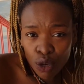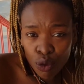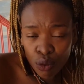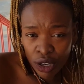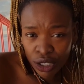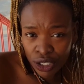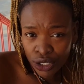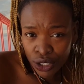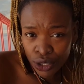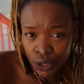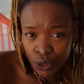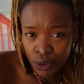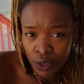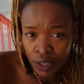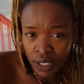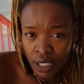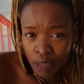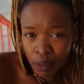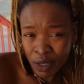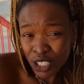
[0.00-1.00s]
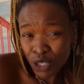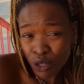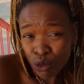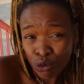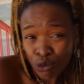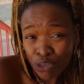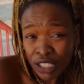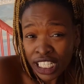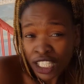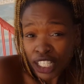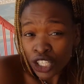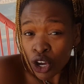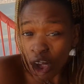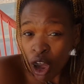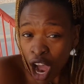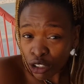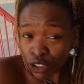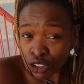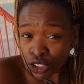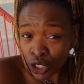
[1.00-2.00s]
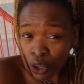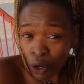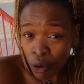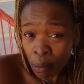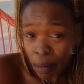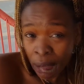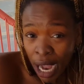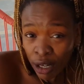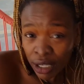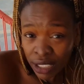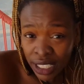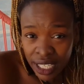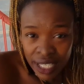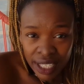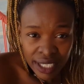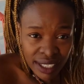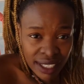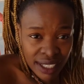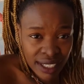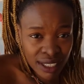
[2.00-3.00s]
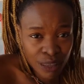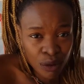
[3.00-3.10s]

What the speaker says: want to do this but don't really know how to go about it,